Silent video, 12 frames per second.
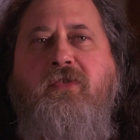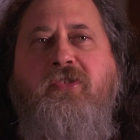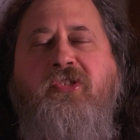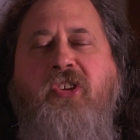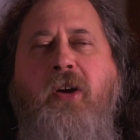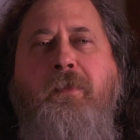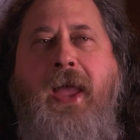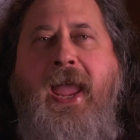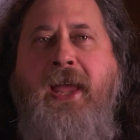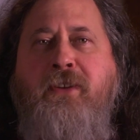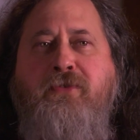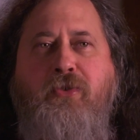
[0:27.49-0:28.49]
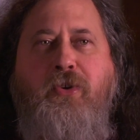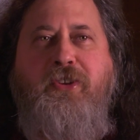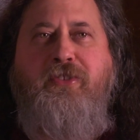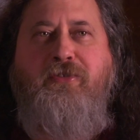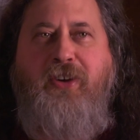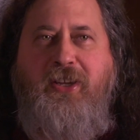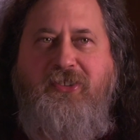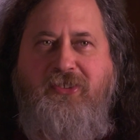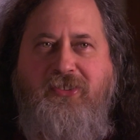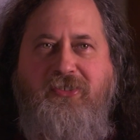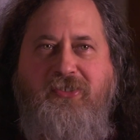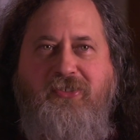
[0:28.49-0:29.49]
Some Android
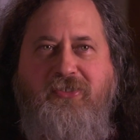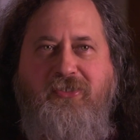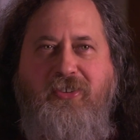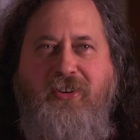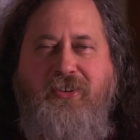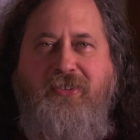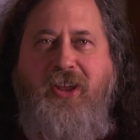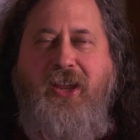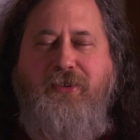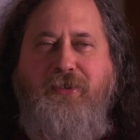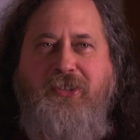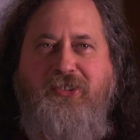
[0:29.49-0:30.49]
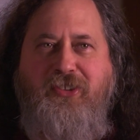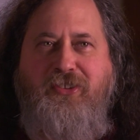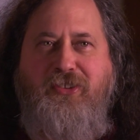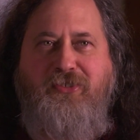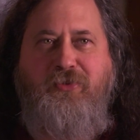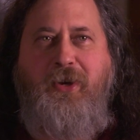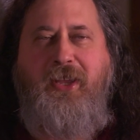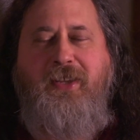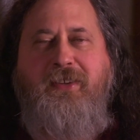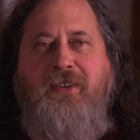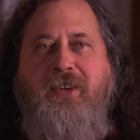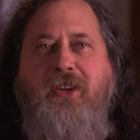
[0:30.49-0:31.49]
devices are tyrants in this
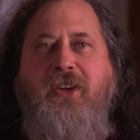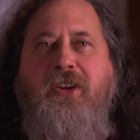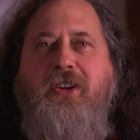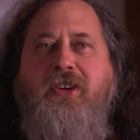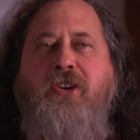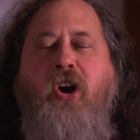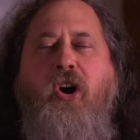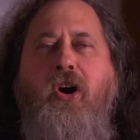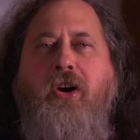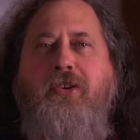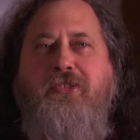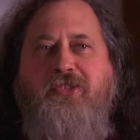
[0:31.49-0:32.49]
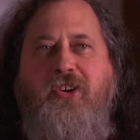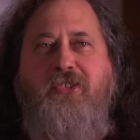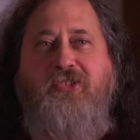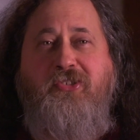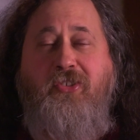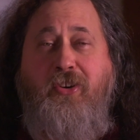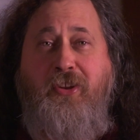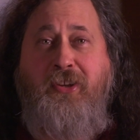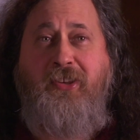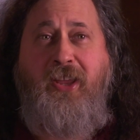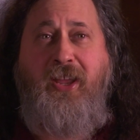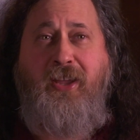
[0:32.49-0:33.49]
way cars are starting
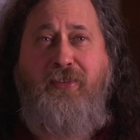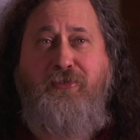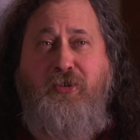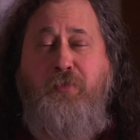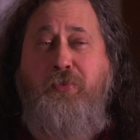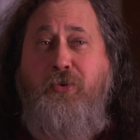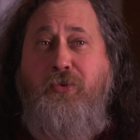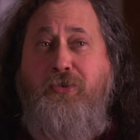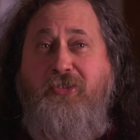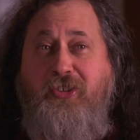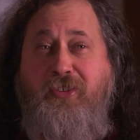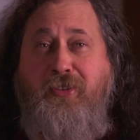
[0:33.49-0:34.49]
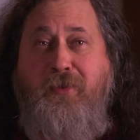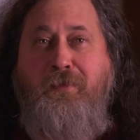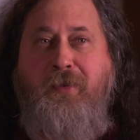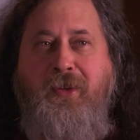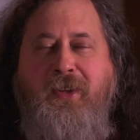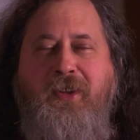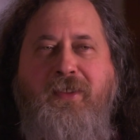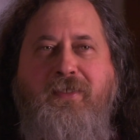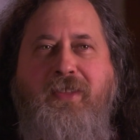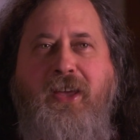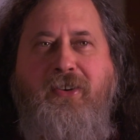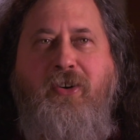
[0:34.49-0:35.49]
to have computers in them
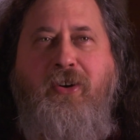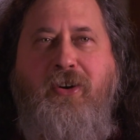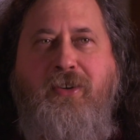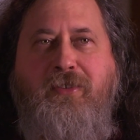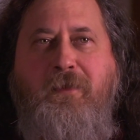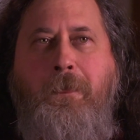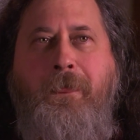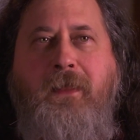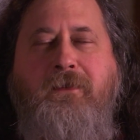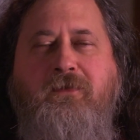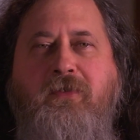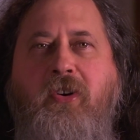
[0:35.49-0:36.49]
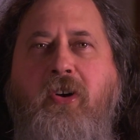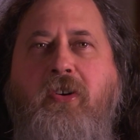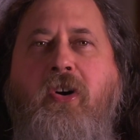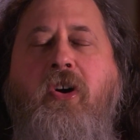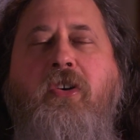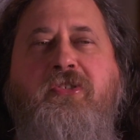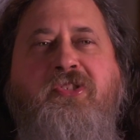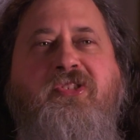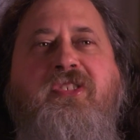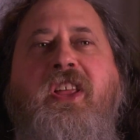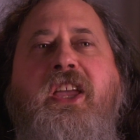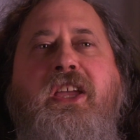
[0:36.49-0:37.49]
that are
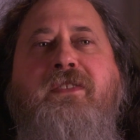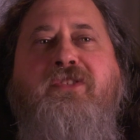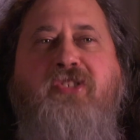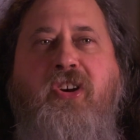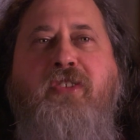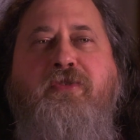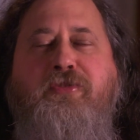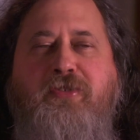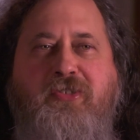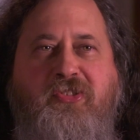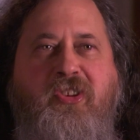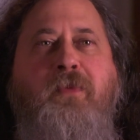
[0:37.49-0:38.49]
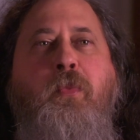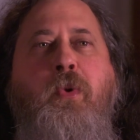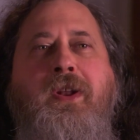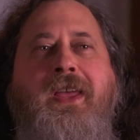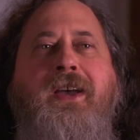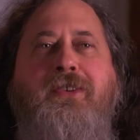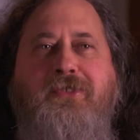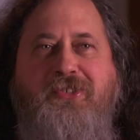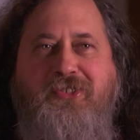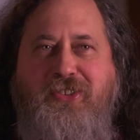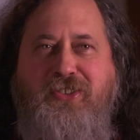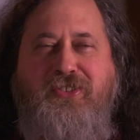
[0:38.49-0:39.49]
slaves of someone
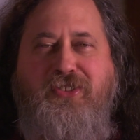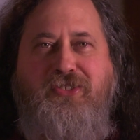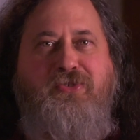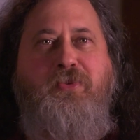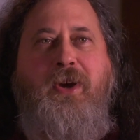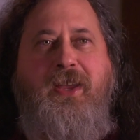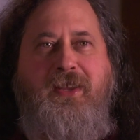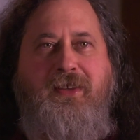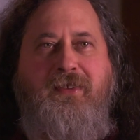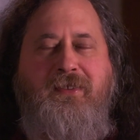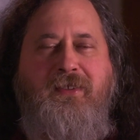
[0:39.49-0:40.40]
else in this way.